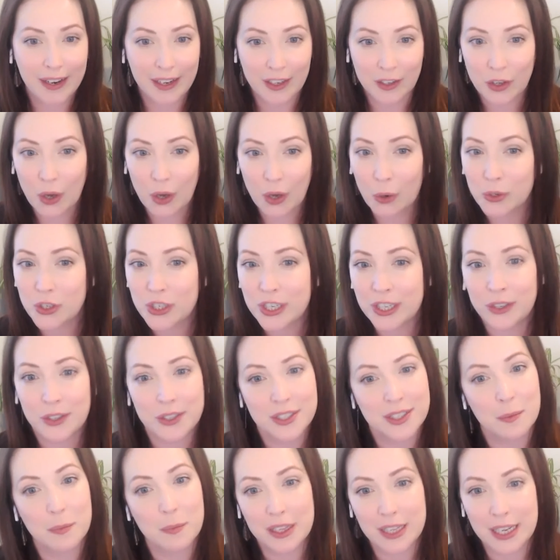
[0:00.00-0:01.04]
in coaching or
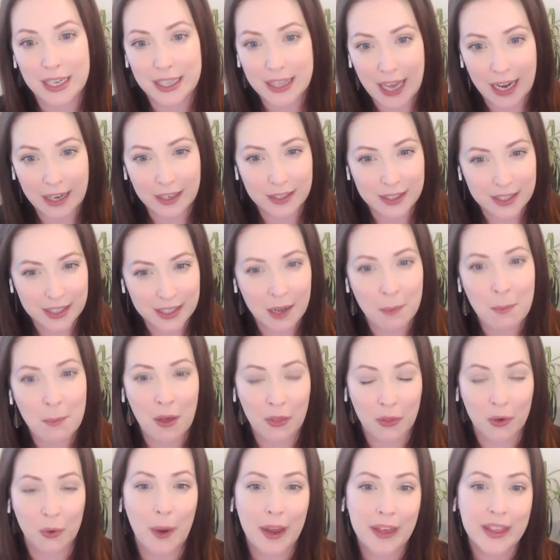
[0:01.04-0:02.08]
something like that in some
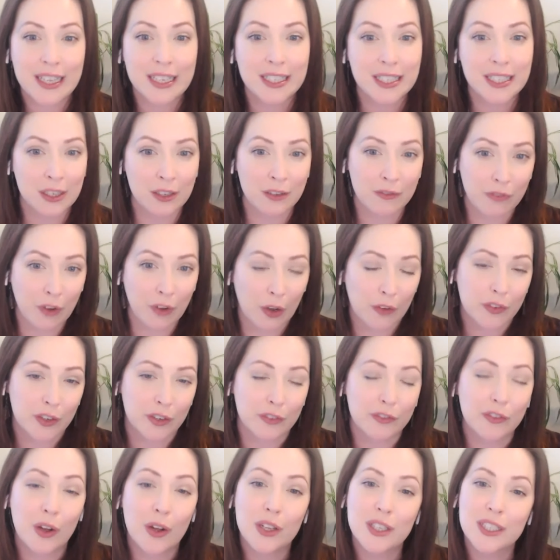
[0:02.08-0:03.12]
other way that didn't involve
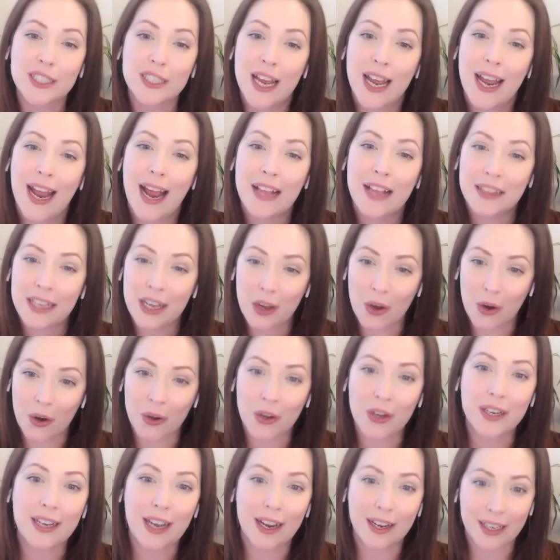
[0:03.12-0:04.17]
your vault, and they
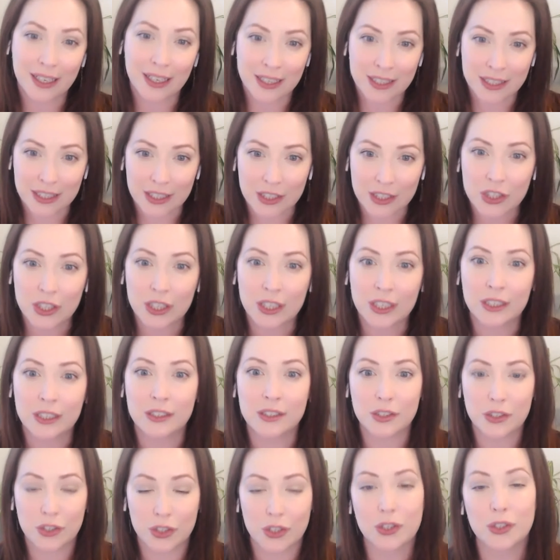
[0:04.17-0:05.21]
aren't yet
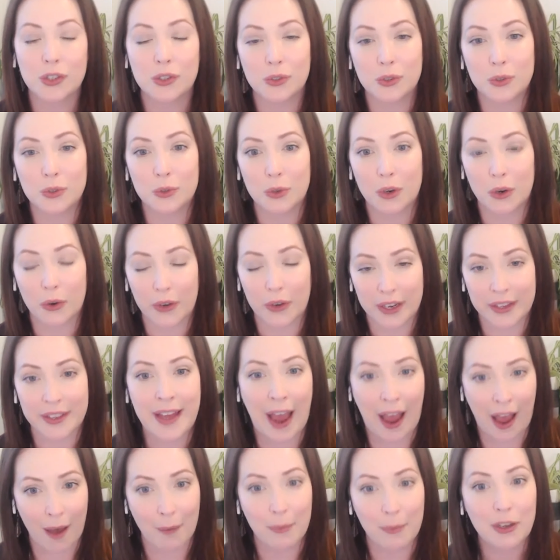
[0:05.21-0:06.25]
conditioned to or in the
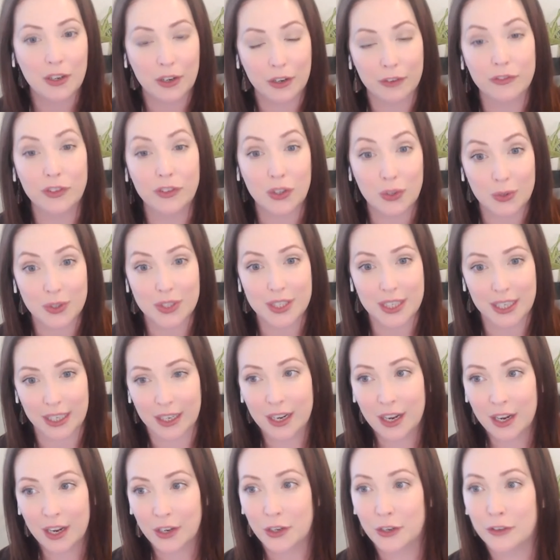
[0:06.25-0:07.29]
habit of using
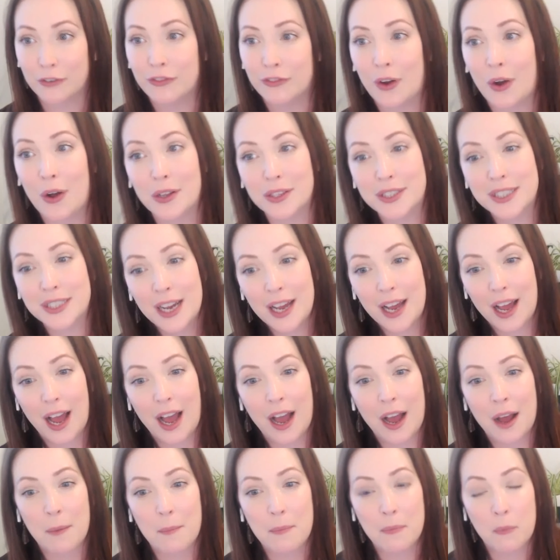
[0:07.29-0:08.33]
your vault.
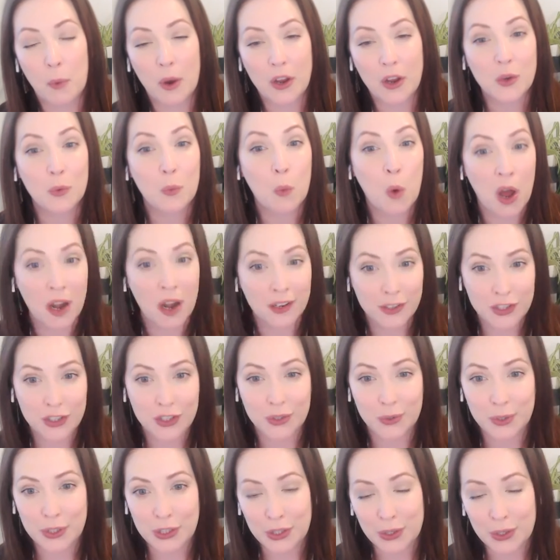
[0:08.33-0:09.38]
What you want to
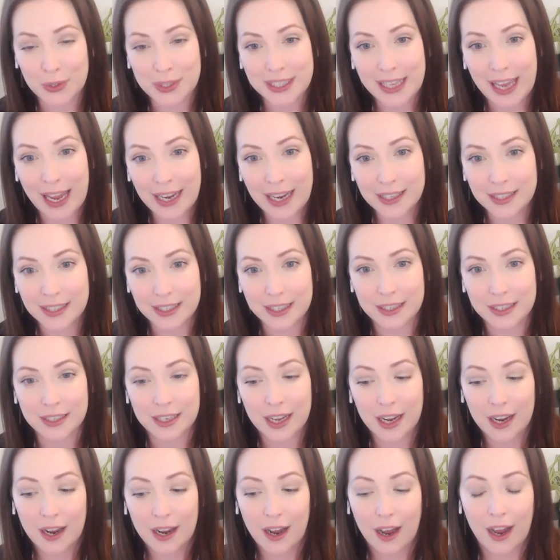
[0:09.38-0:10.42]
do in those
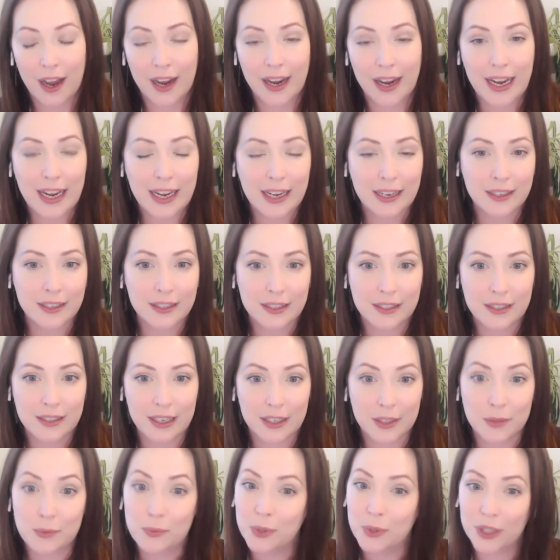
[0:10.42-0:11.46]
cases
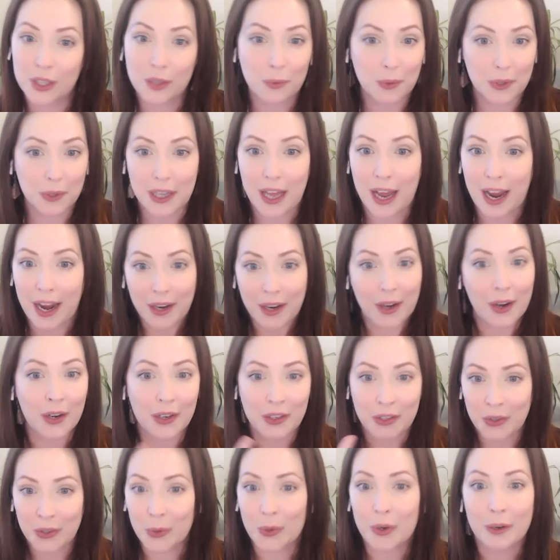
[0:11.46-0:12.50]
is really rely
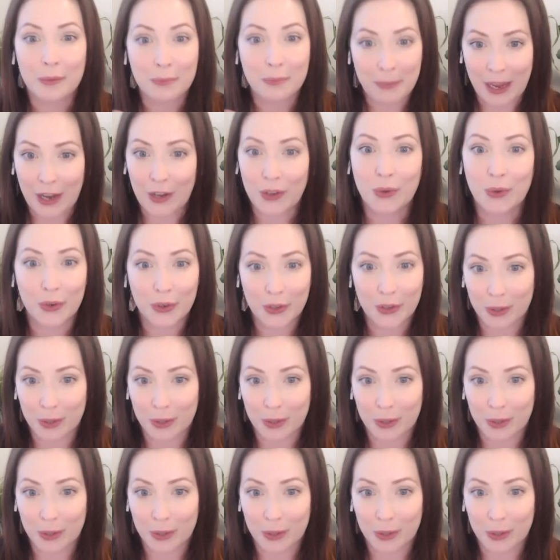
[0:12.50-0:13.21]
on your manual